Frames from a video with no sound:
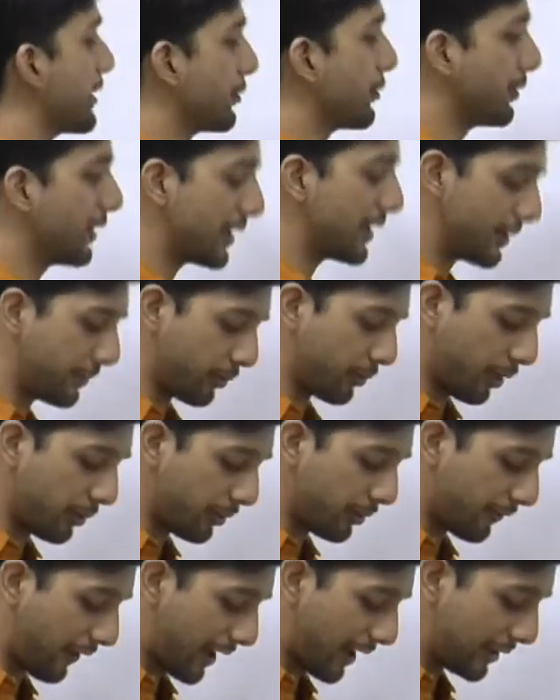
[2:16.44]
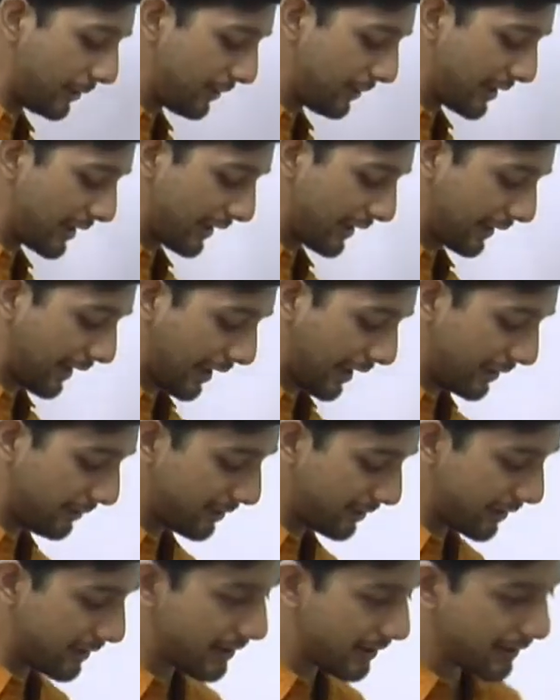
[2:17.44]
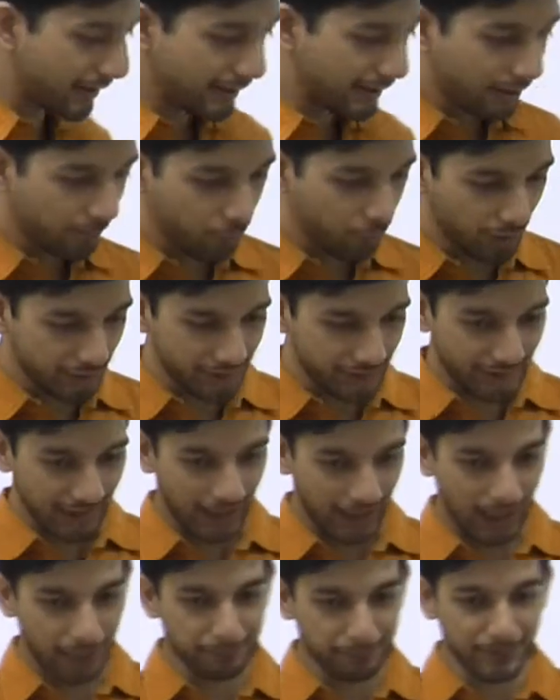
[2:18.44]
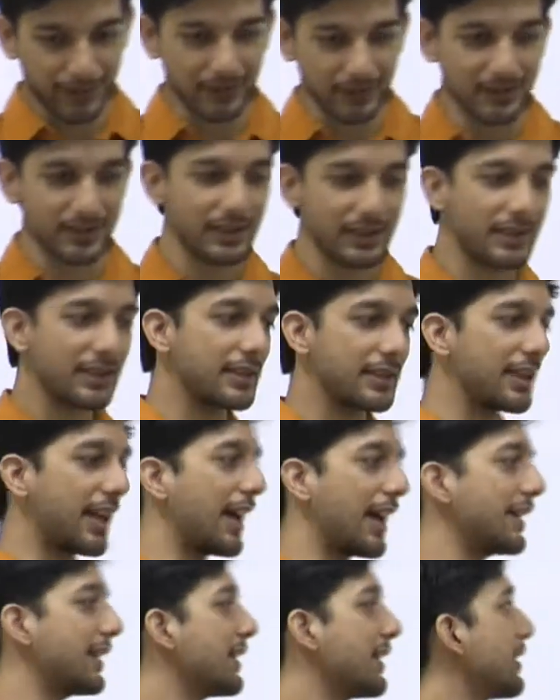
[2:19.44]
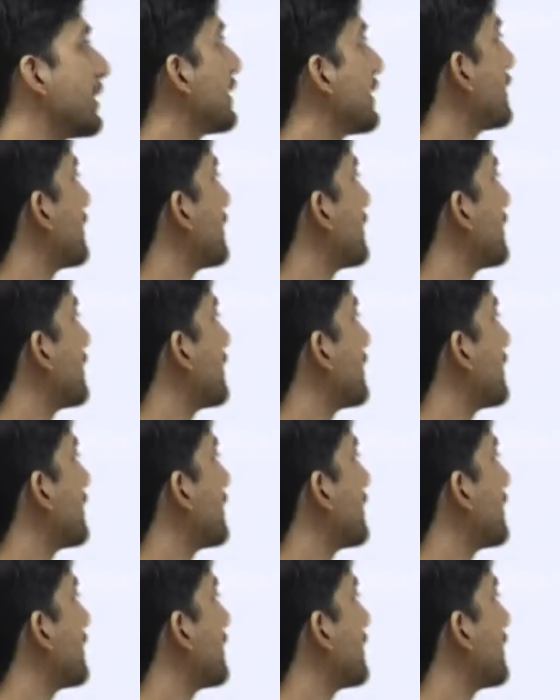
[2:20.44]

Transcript: is known as the problem of honeybulls and cannibals. What happens is that